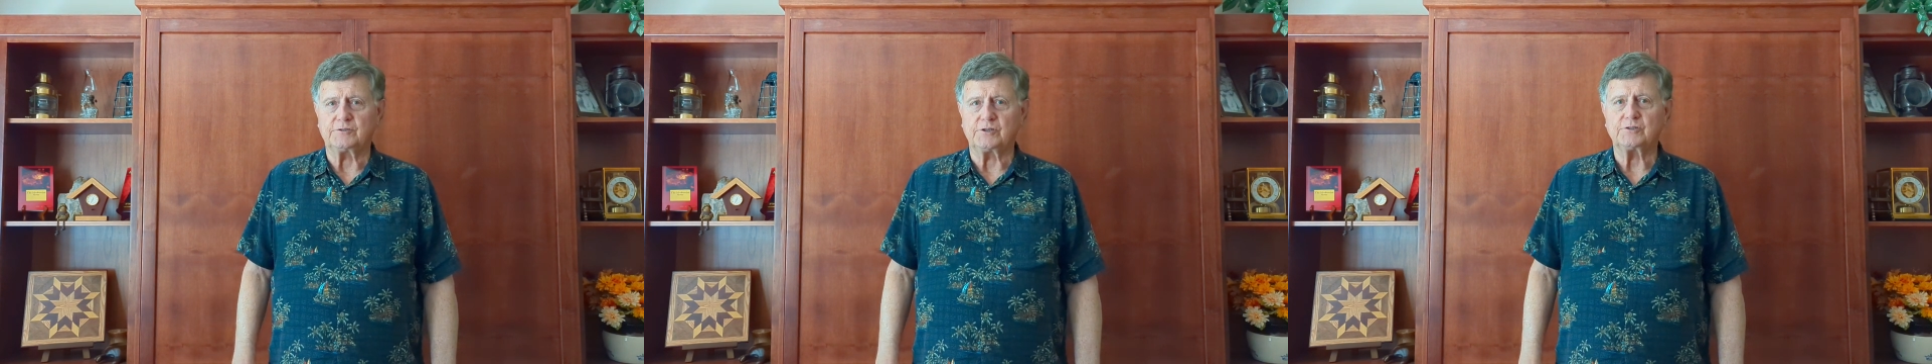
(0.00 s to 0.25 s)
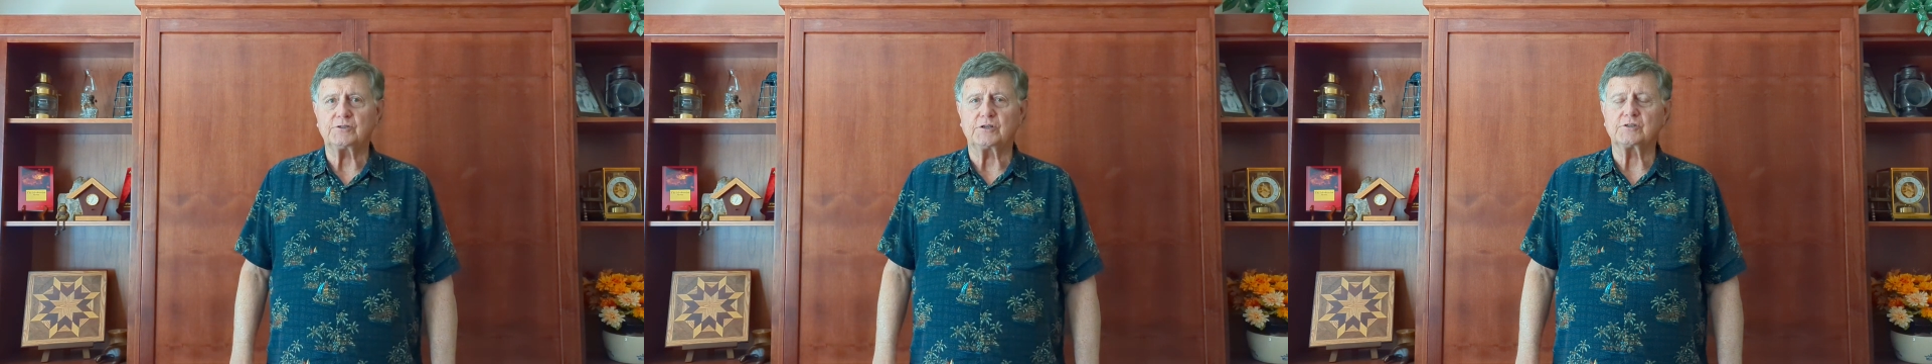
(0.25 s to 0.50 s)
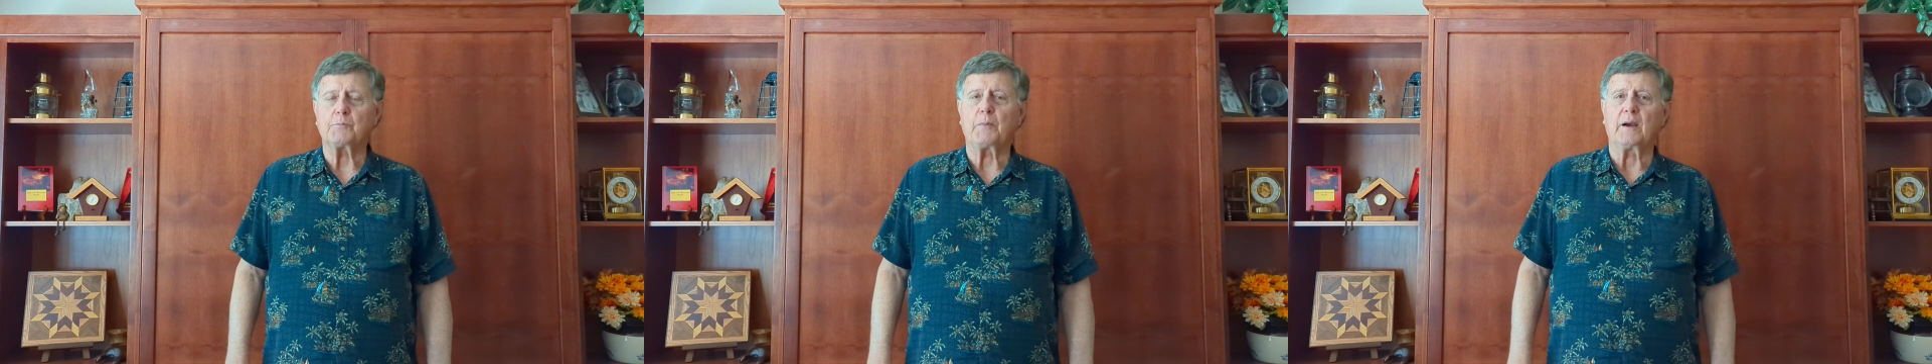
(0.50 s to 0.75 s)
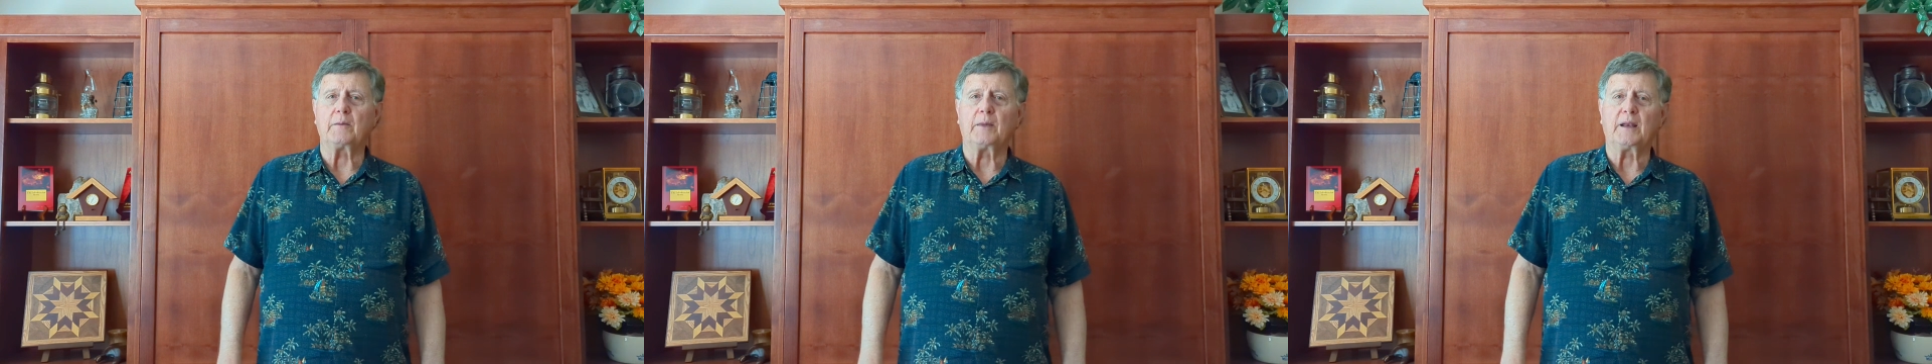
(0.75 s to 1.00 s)
just
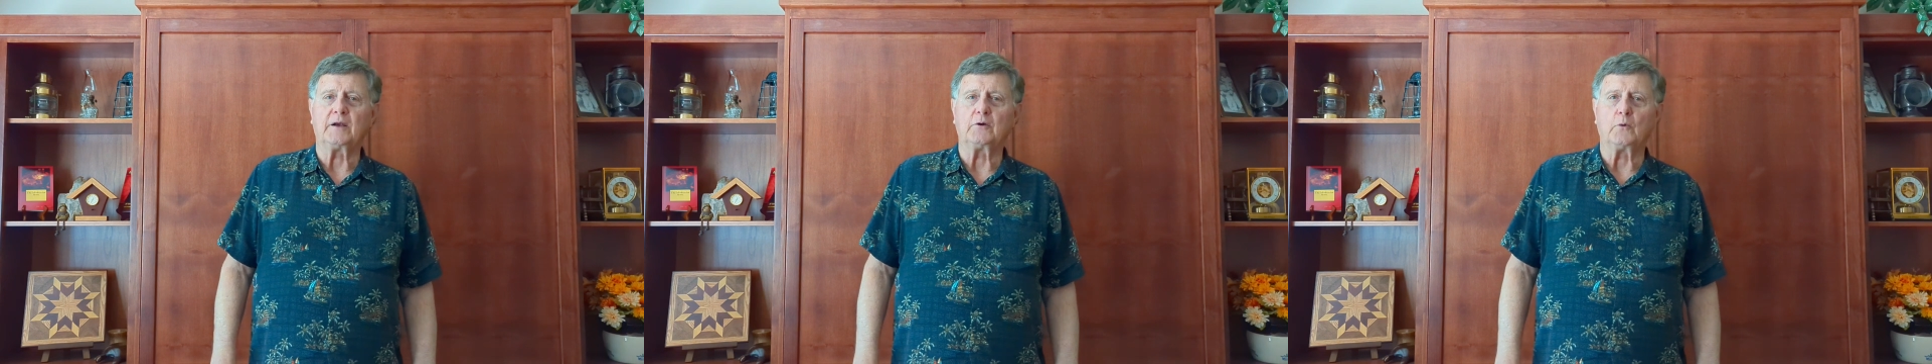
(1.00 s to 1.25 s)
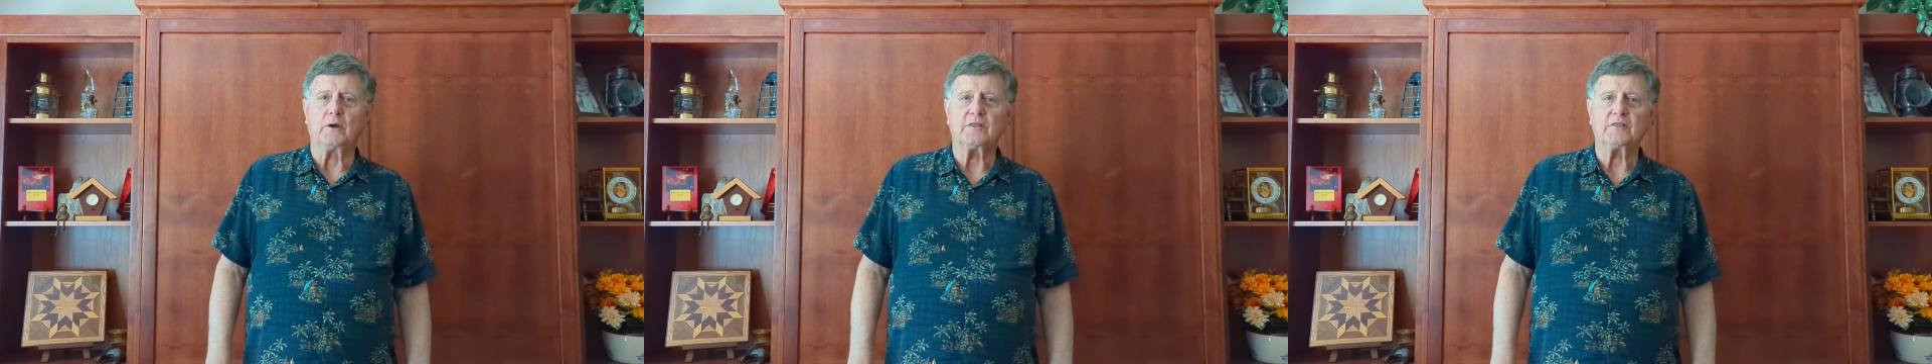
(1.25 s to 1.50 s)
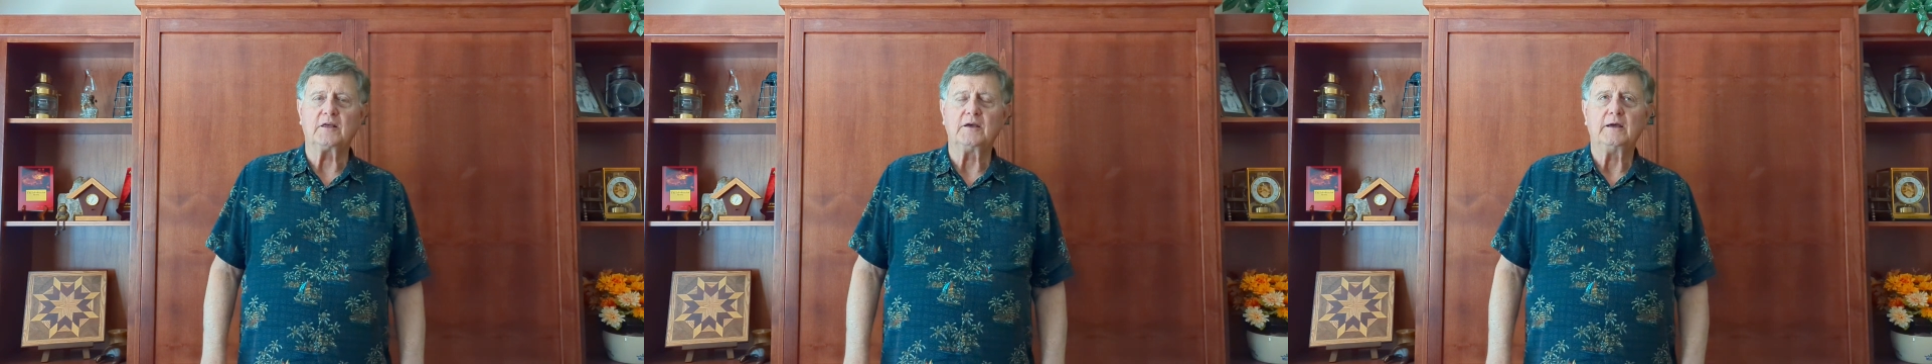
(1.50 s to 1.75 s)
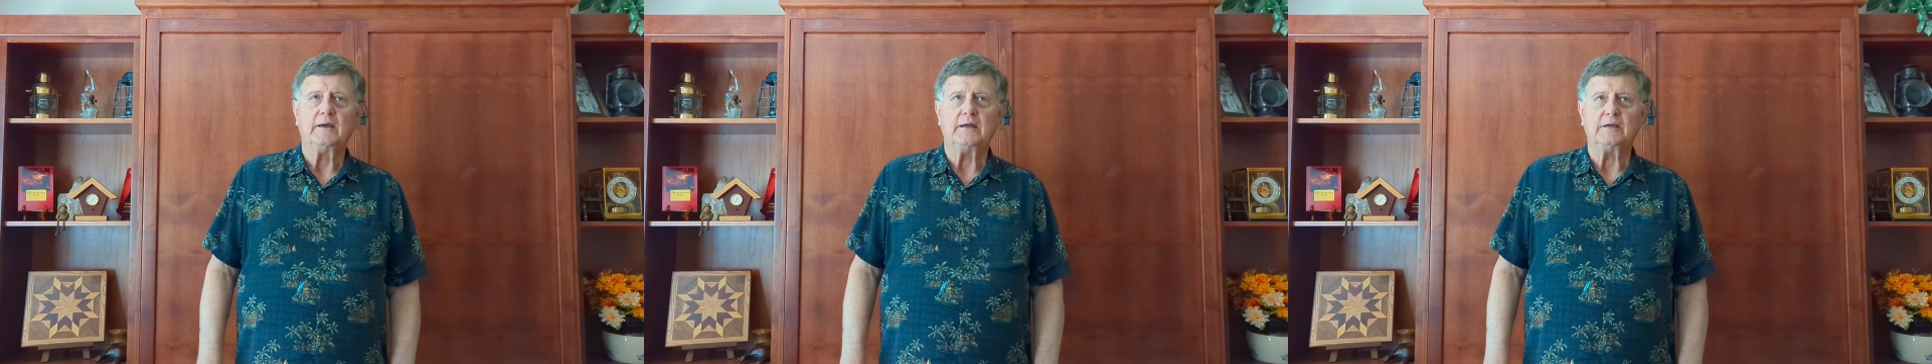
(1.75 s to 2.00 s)
experimented with
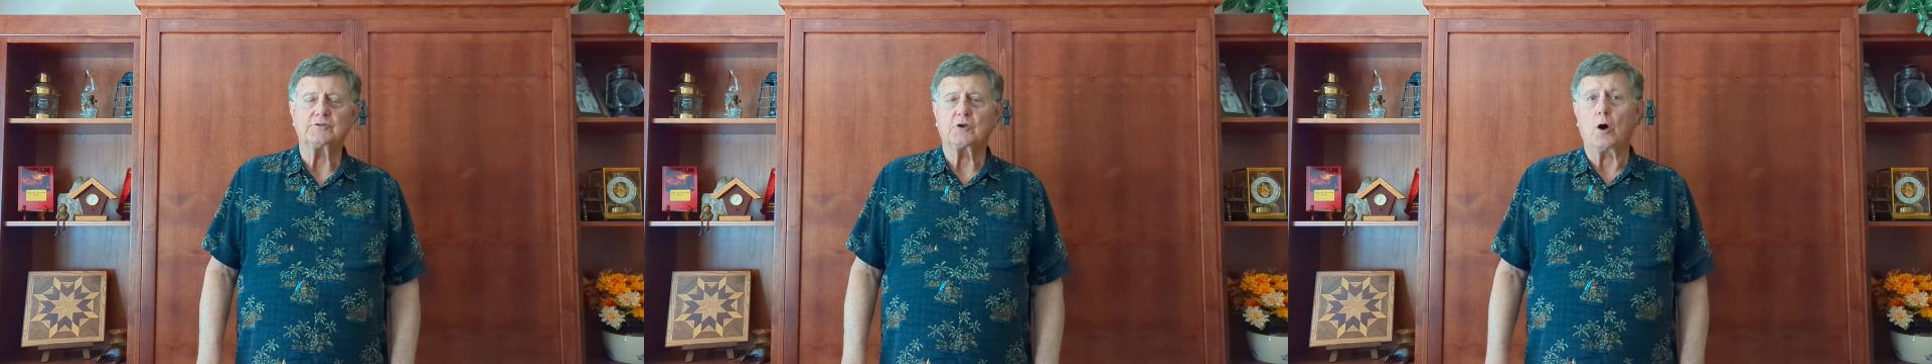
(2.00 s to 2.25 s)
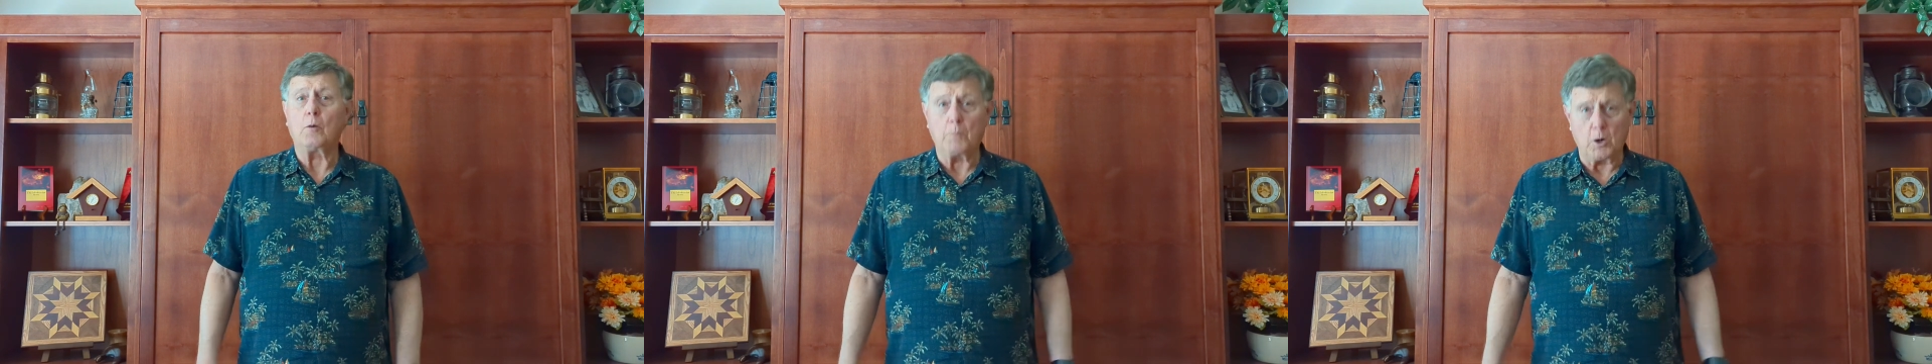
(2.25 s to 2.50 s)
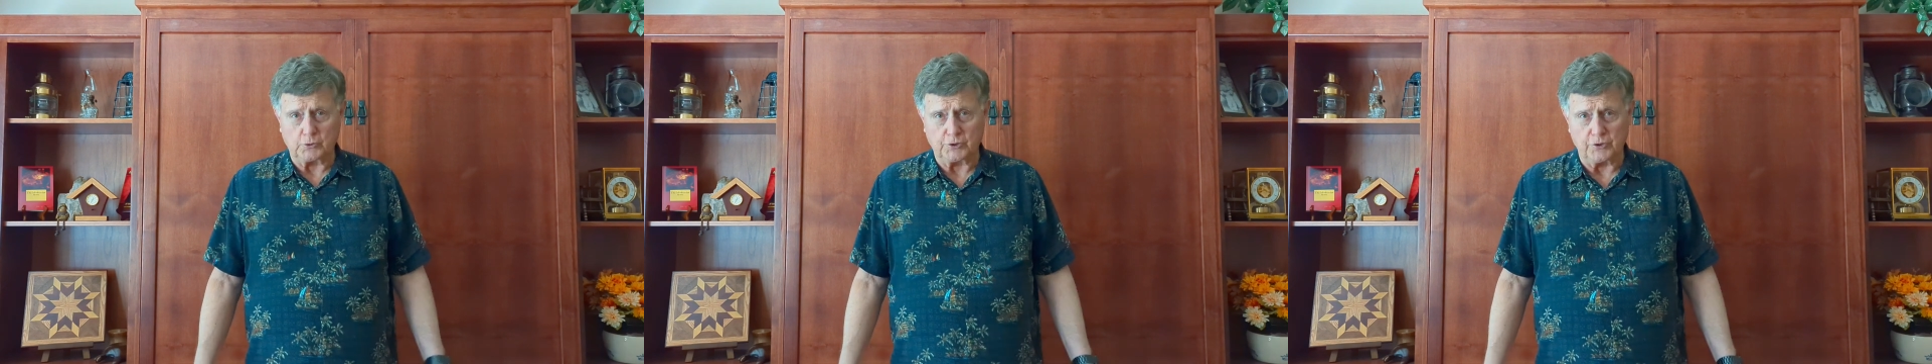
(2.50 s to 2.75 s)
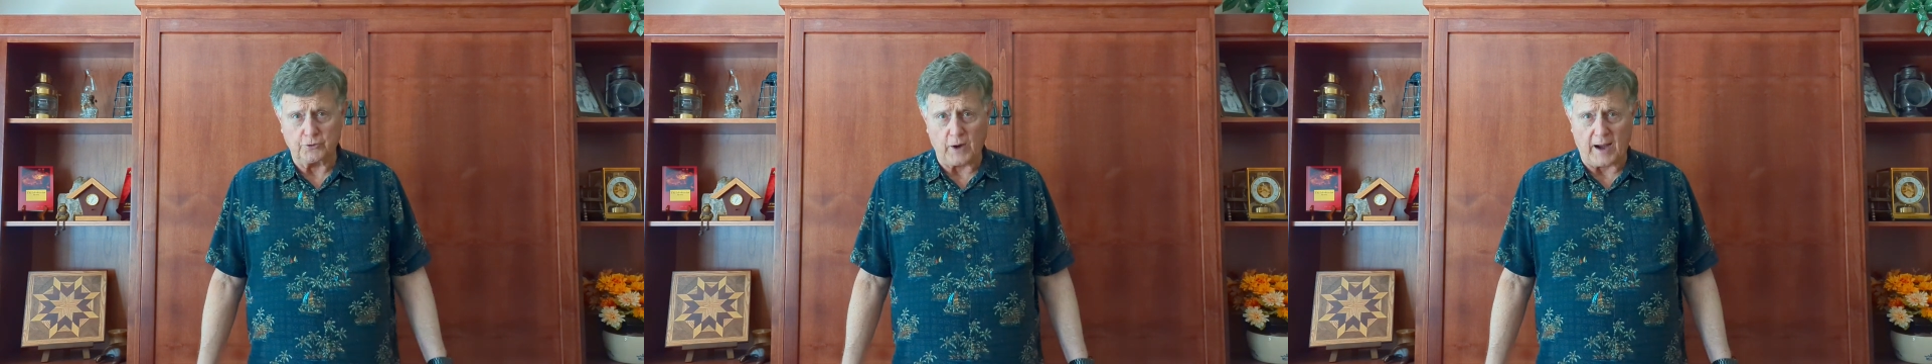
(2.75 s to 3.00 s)
is called
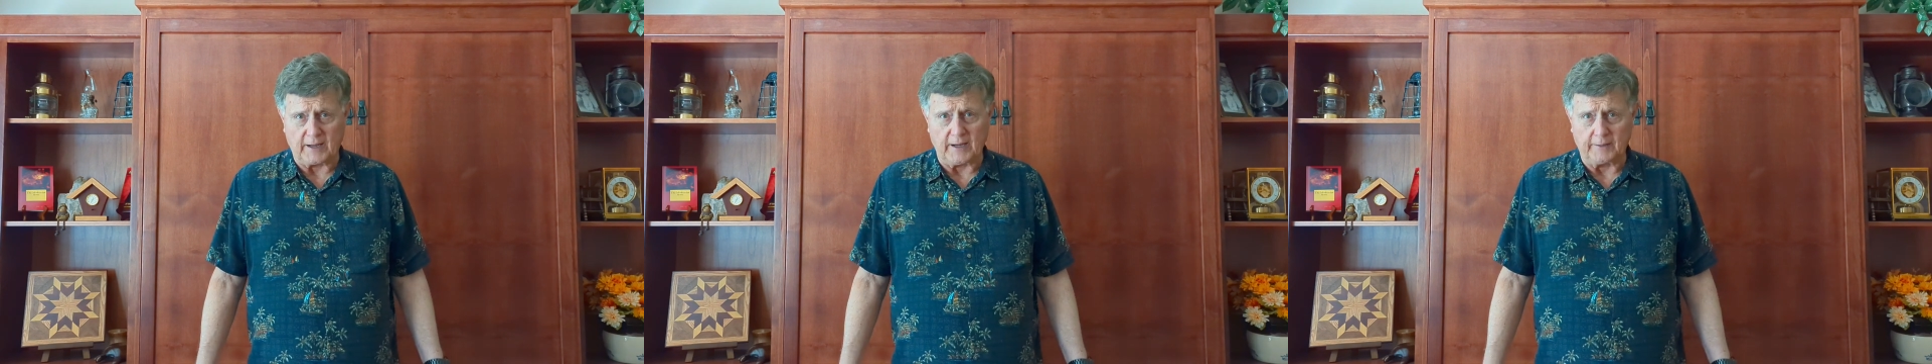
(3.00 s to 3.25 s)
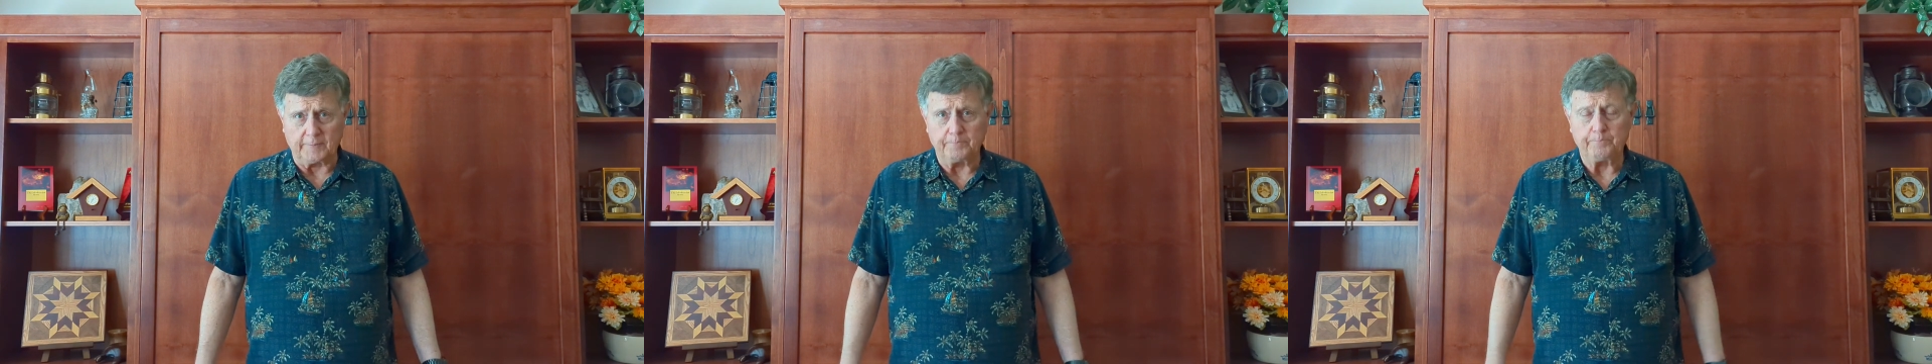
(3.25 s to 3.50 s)
motion tracking.